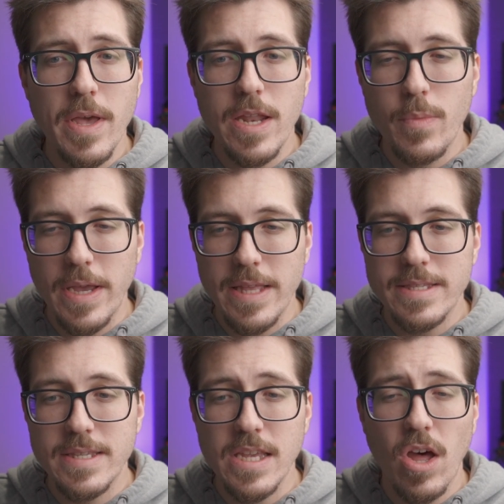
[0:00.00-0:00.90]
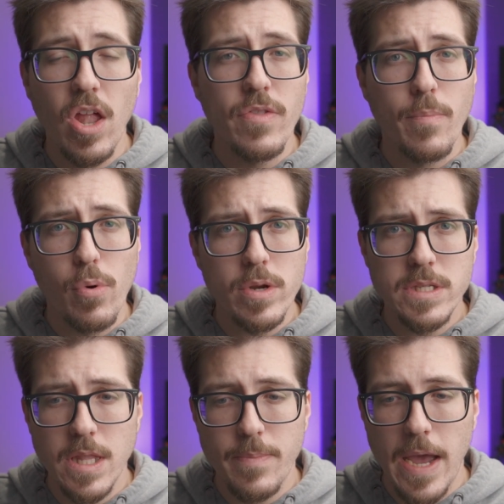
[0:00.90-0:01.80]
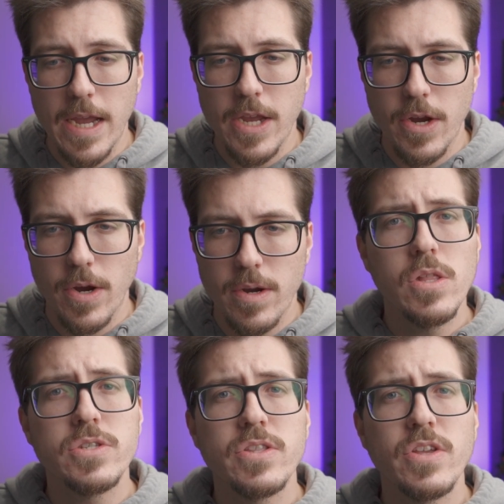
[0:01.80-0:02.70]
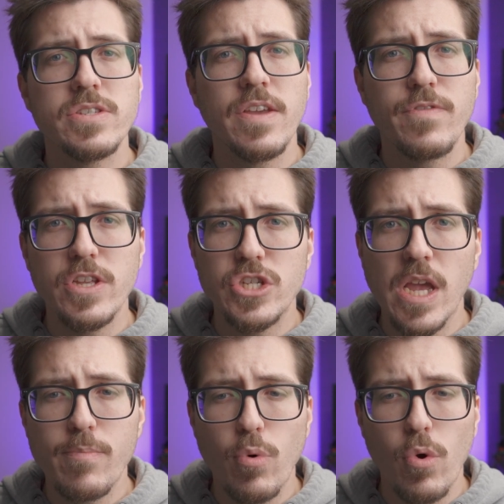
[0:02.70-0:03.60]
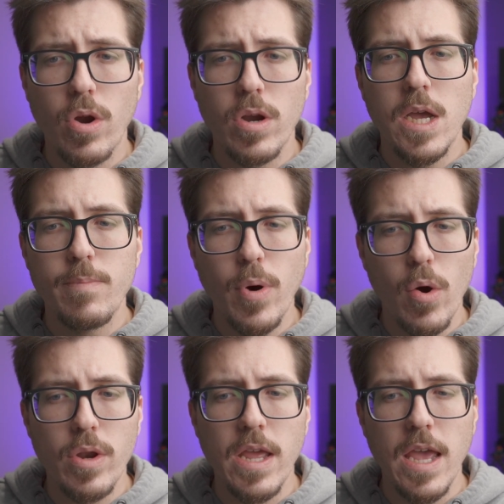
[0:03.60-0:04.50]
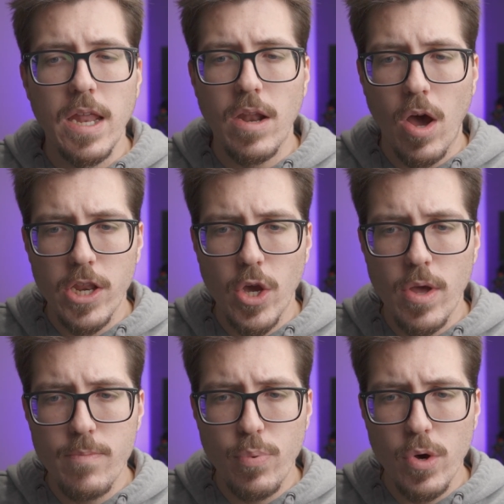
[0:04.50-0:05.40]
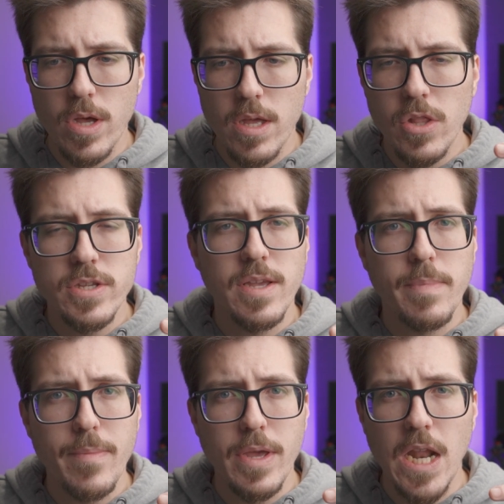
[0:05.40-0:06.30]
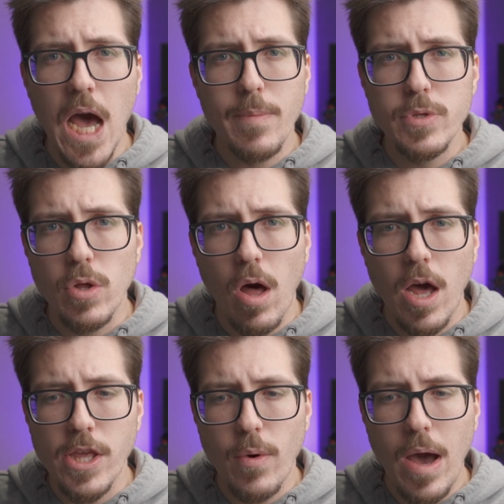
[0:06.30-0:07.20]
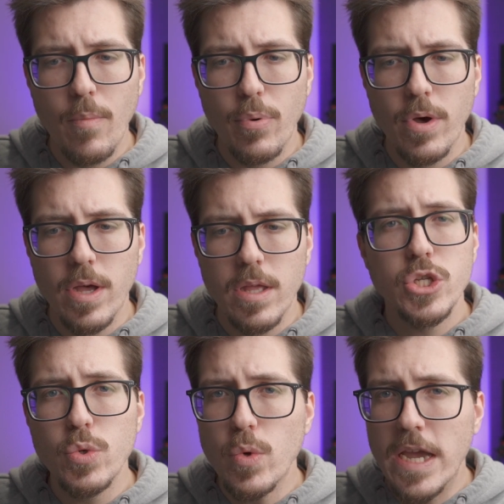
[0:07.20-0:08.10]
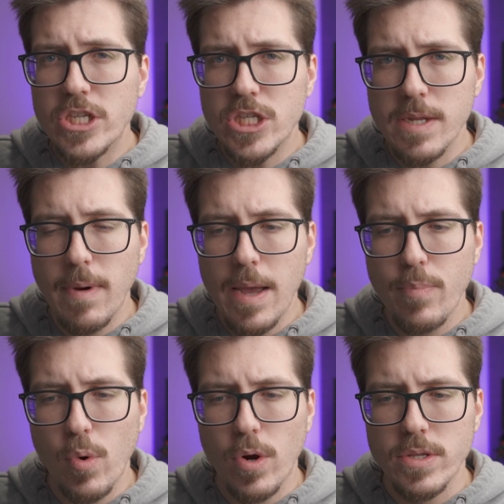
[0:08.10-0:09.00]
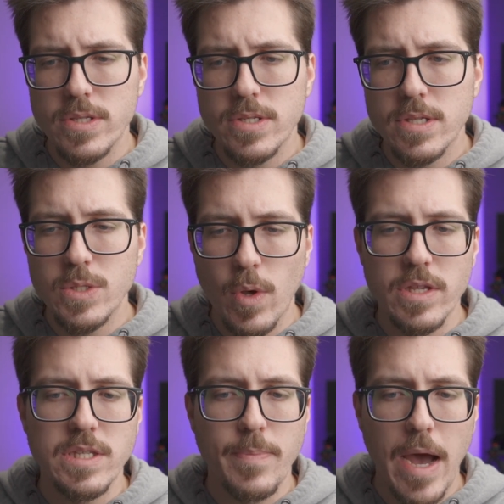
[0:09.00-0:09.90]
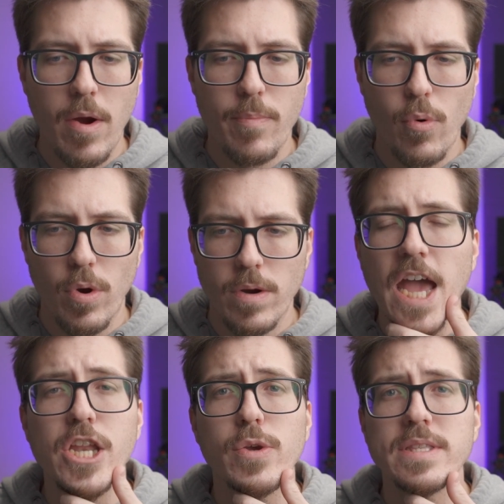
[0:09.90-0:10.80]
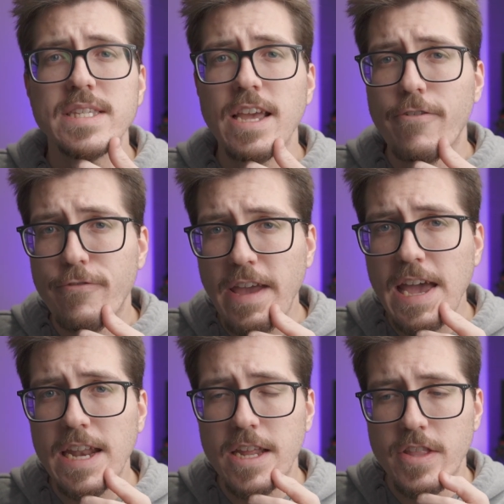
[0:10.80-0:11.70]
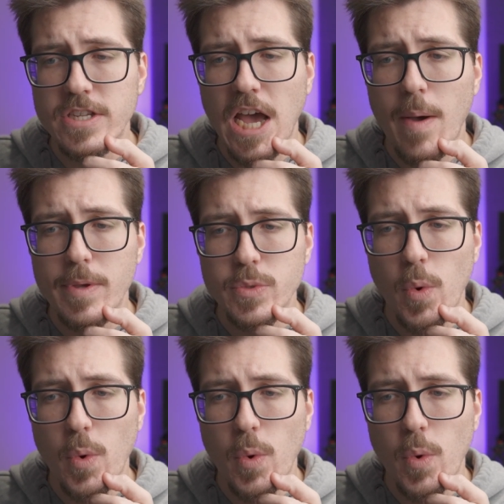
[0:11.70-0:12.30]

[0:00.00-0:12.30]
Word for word: in, we can see all the ports on the back here. Looks like there's a VGA port, component and audio input, looks like maybe an optical audio output, two HDMI ports as well as the power port. And you can see a fan in the top as